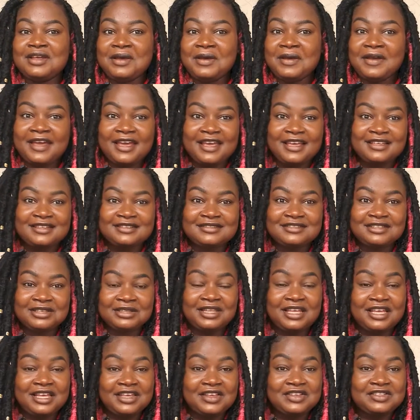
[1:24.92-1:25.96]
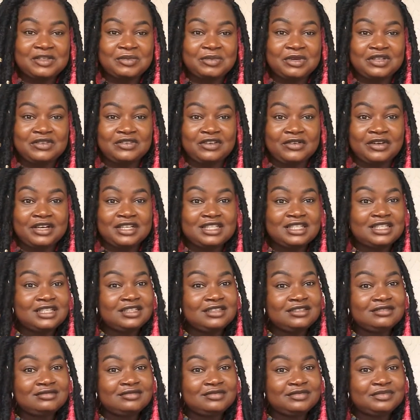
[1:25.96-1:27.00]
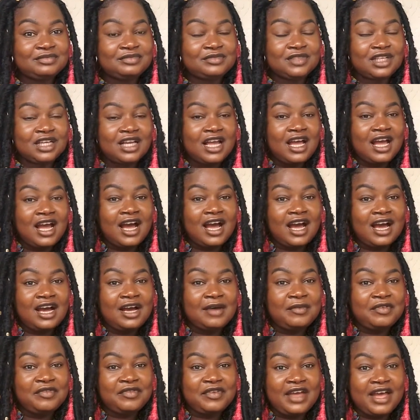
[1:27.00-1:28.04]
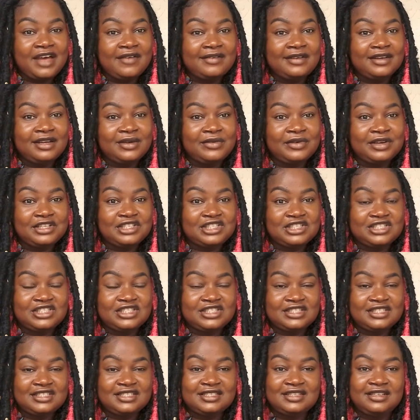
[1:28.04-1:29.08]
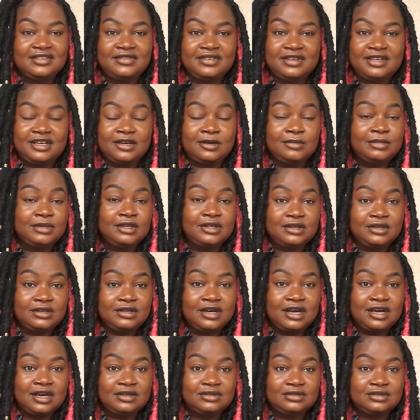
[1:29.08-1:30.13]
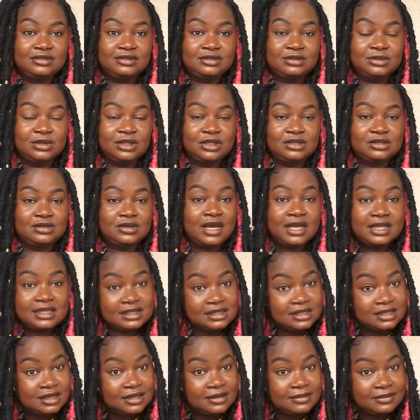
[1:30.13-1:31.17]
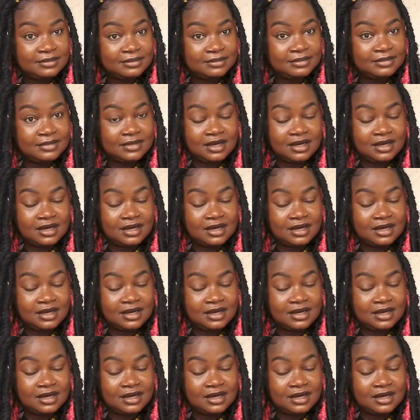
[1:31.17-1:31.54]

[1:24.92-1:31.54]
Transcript: Okay, so thank you so much for watching. If you have any questions, just leave it down below. I'll do well to answer them.